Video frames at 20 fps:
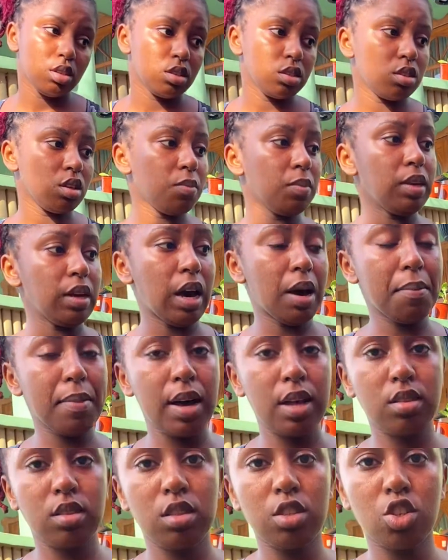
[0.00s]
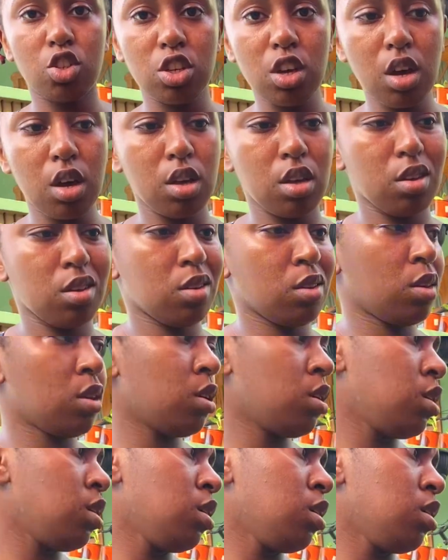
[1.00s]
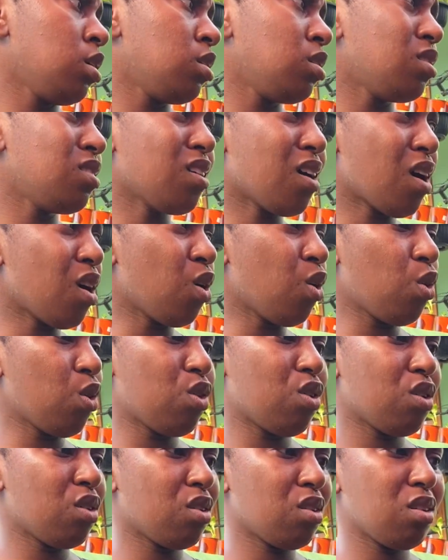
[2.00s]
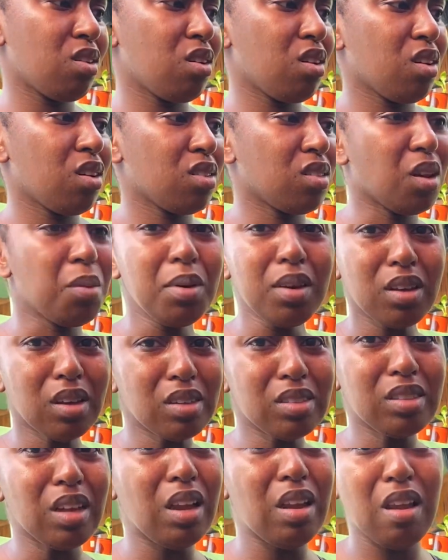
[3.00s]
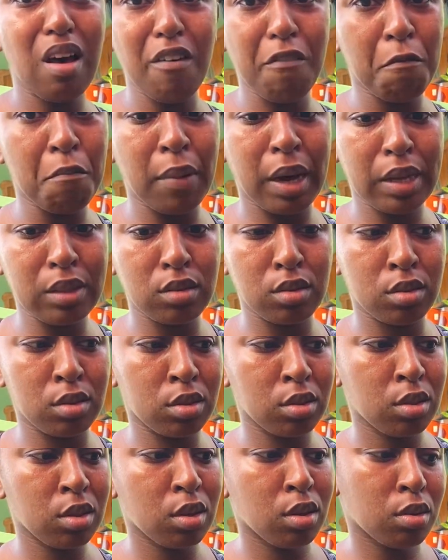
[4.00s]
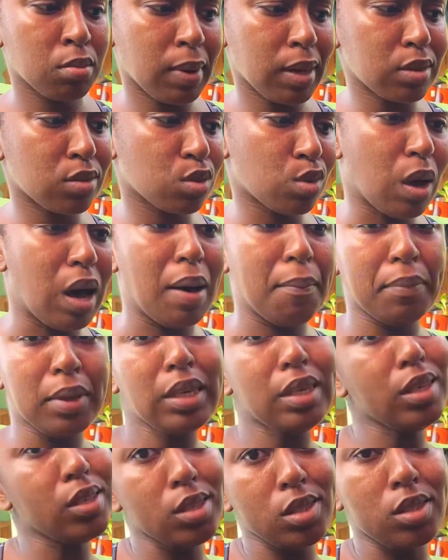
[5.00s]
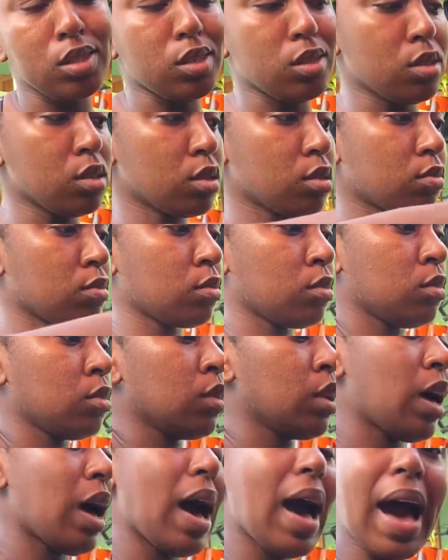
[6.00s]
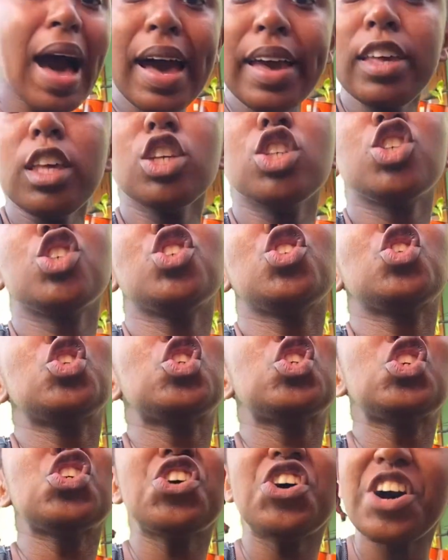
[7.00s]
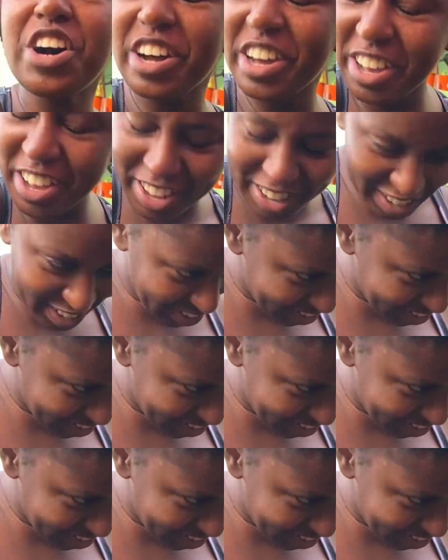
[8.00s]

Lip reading: to be a math teacher. Now, not because I love maths gonna be easy. I struggle